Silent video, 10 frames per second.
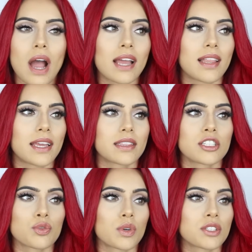I like,
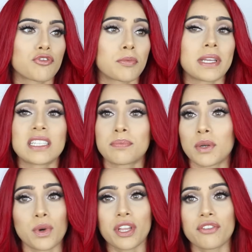this works for me. It's
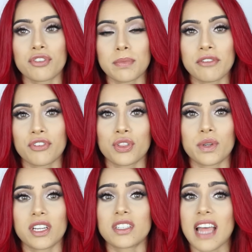been working for me for
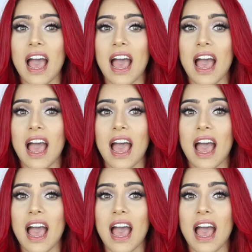3 years.